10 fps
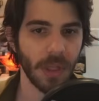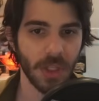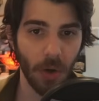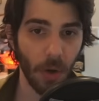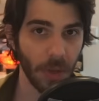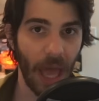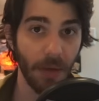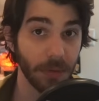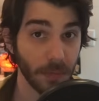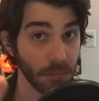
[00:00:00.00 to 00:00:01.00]
should all
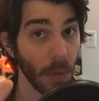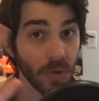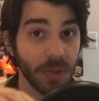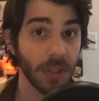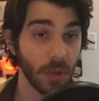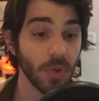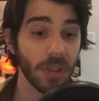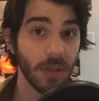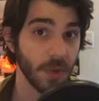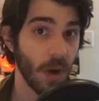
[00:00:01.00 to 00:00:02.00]
have
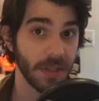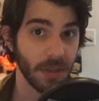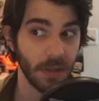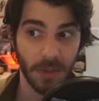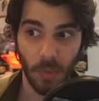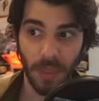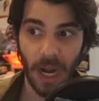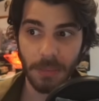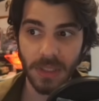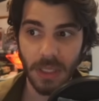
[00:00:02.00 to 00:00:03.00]
usually the swastika is the one
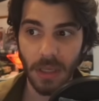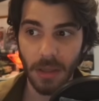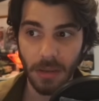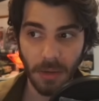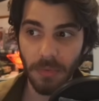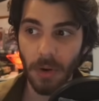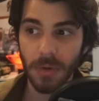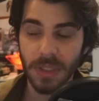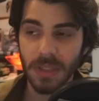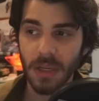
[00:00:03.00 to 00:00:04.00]
that I'm seeing in
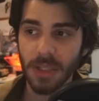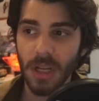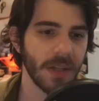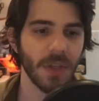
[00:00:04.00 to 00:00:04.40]
photos and such.